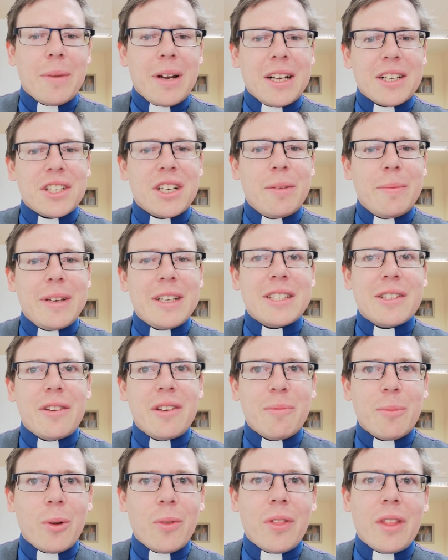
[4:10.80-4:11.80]
but actually it means
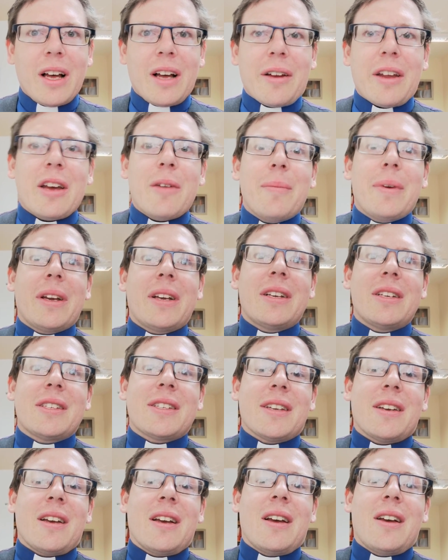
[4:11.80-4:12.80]
something more than that
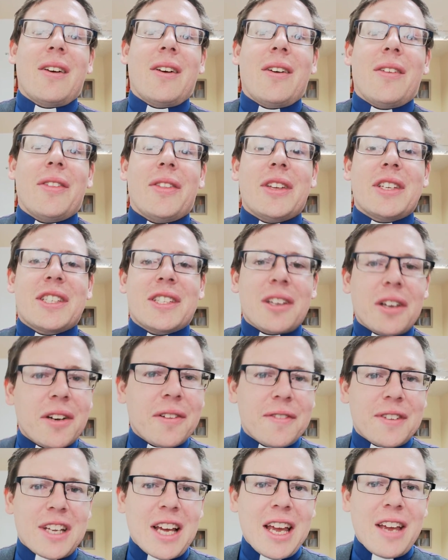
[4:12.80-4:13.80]
because the
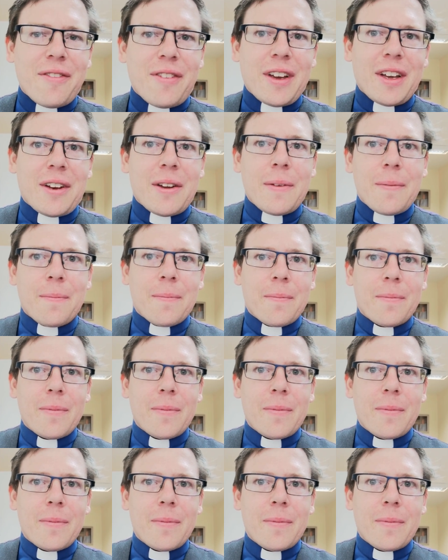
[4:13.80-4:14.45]
son of David,